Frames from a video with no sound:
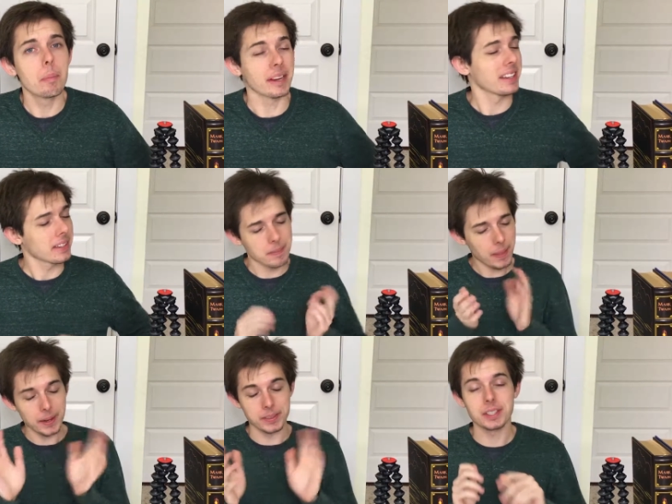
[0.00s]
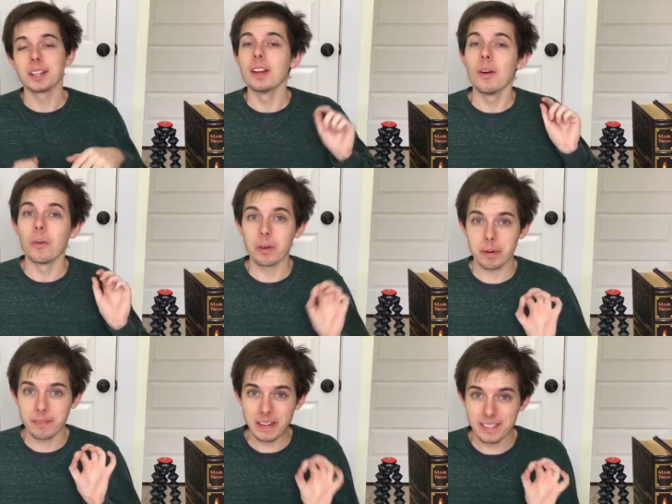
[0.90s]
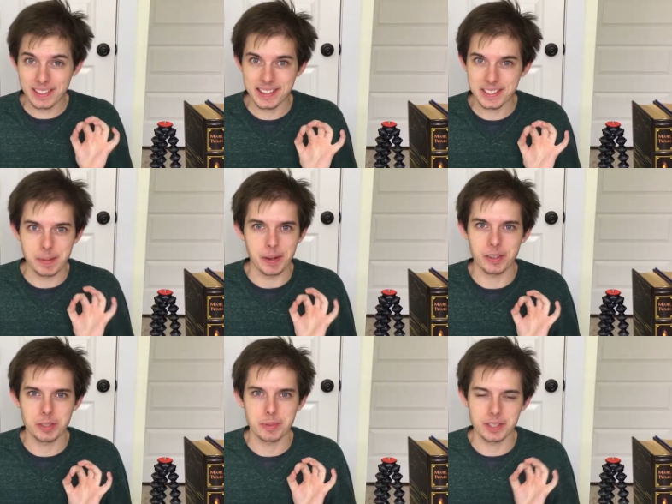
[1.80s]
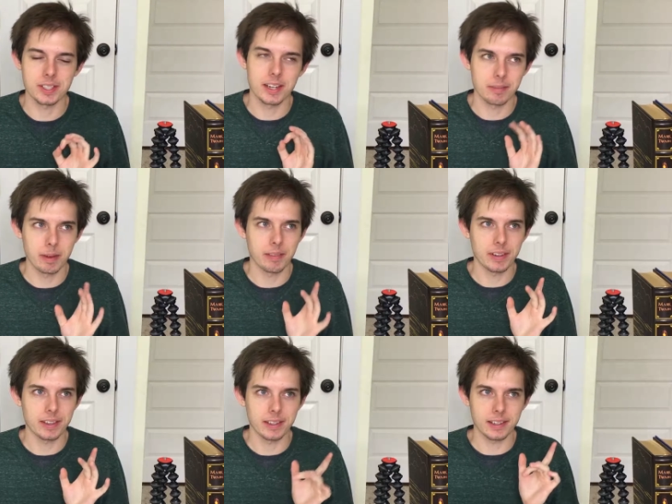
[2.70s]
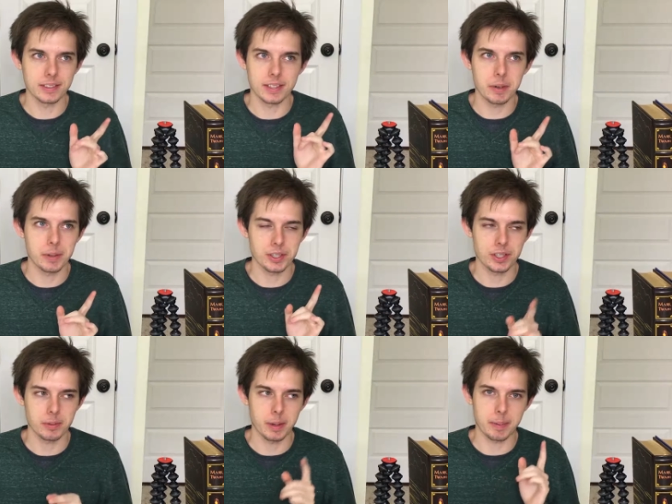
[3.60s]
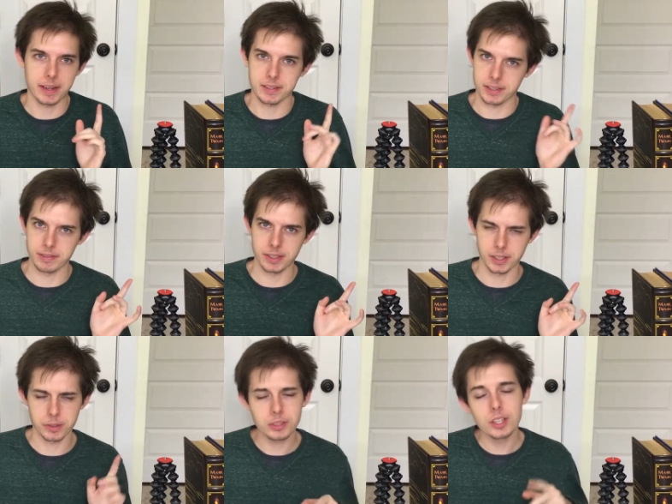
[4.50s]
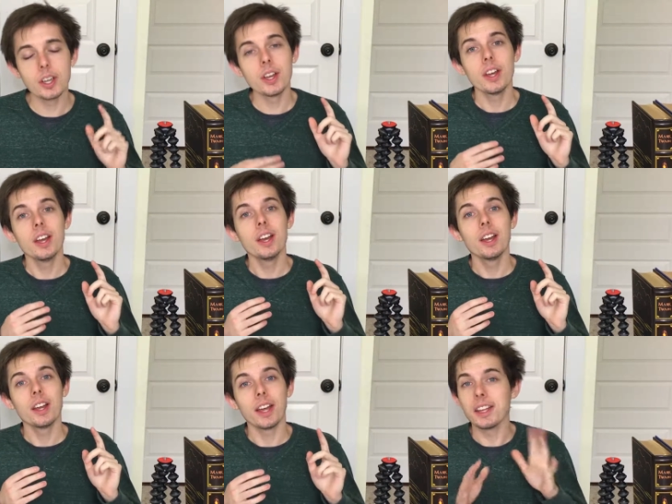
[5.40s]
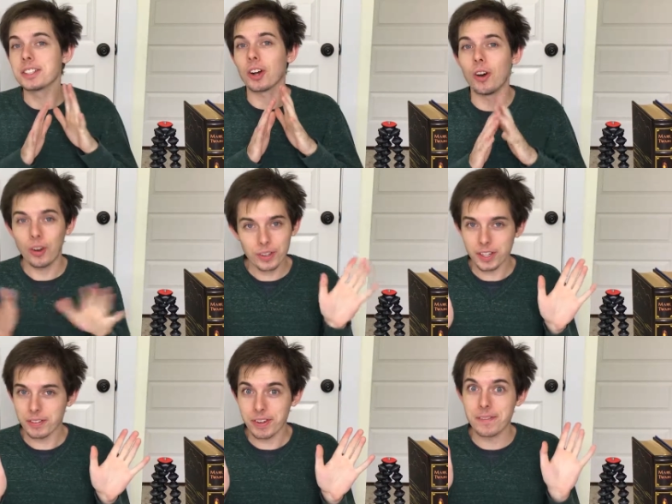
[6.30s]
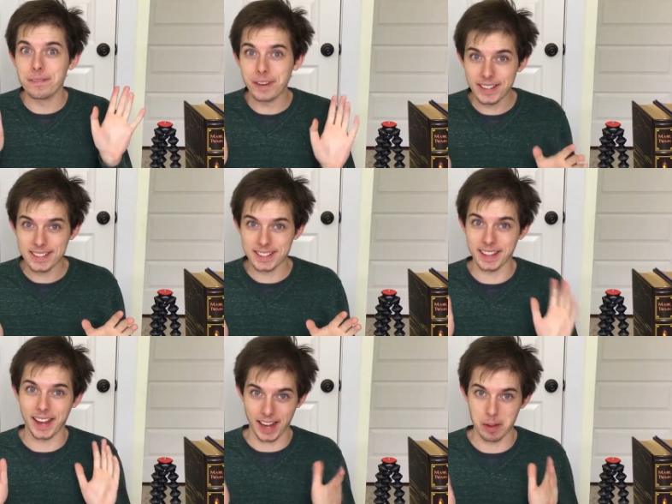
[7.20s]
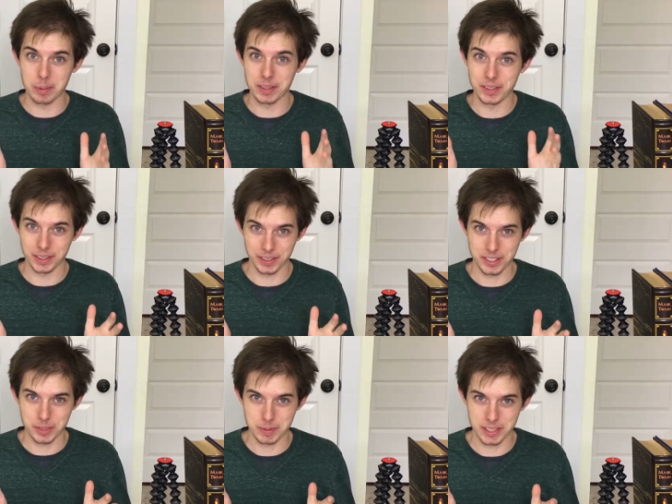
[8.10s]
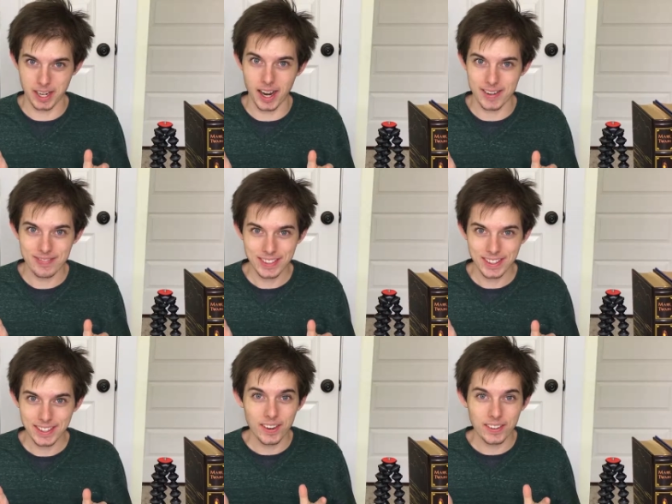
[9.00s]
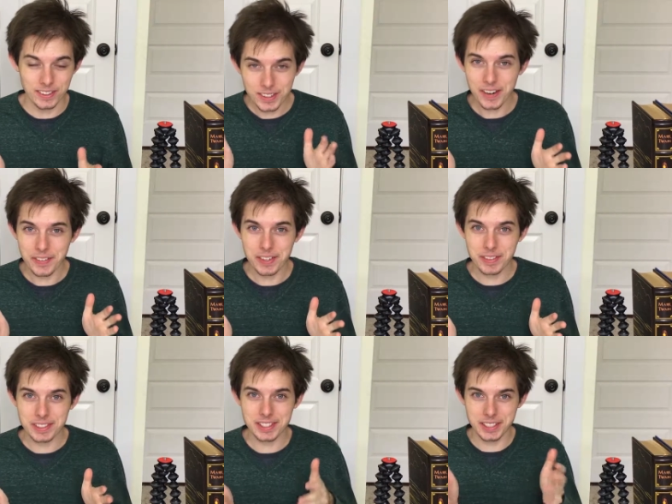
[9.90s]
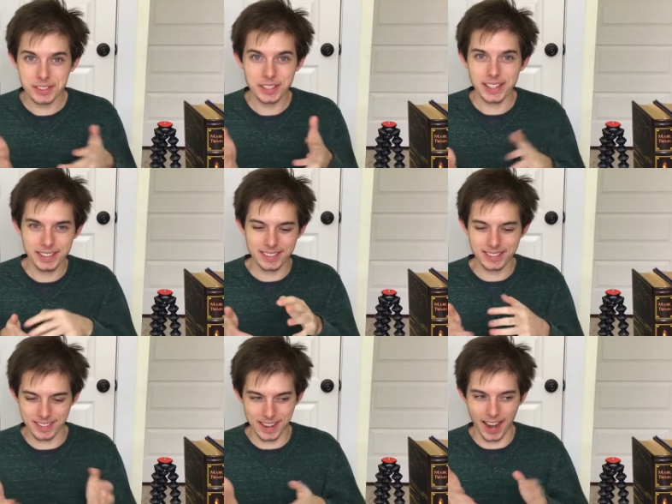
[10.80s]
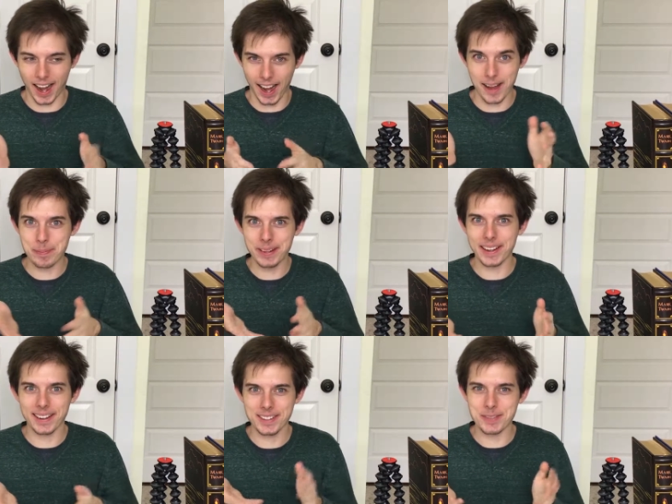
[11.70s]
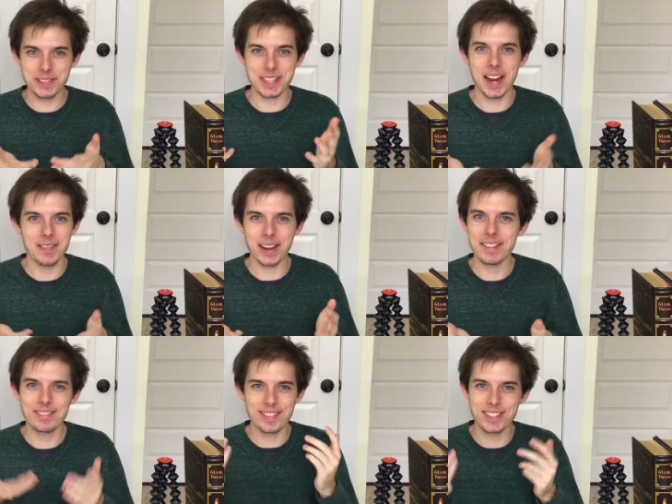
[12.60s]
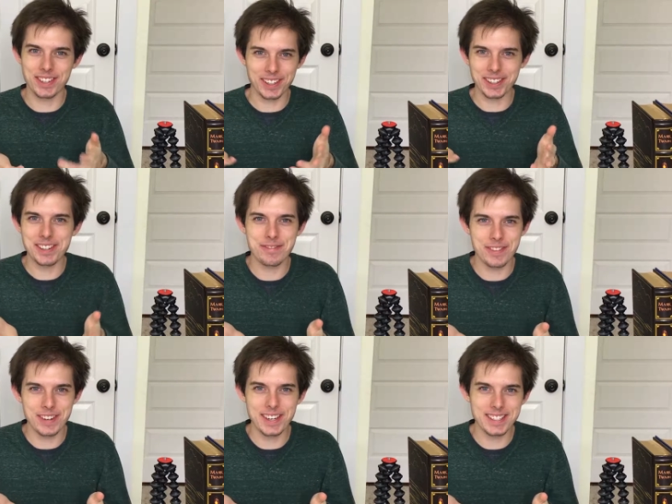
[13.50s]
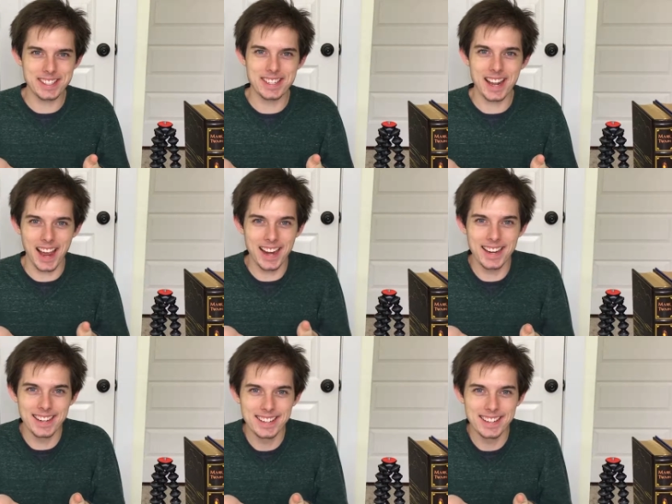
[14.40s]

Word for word: But, anyways, one of my favorite things about Christmas, aside from everything else that I mentioned in my past three videos, is all the different events that happen during the Christmas time. Do you have any events that you like happening at Christmas time? I'm struggling for words today.